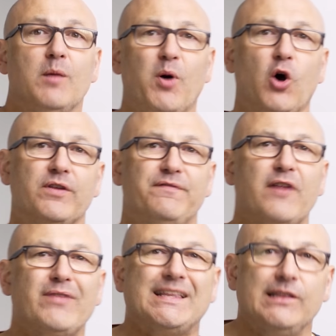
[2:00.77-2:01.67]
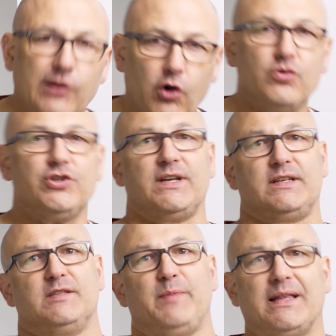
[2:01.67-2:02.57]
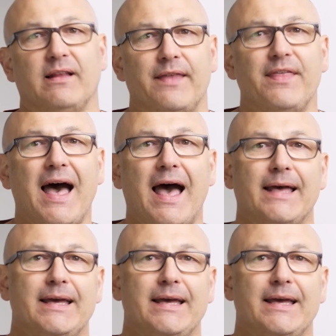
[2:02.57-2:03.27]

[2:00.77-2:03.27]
But on a very long shutter speed like that,